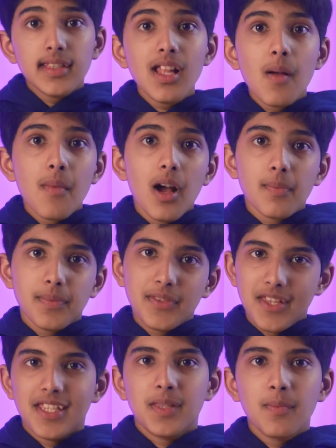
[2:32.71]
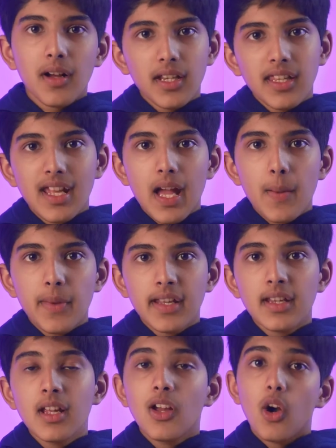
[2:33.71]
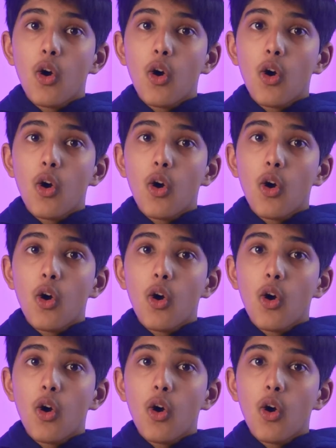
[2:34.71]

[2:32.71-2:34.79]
sum up this money habit,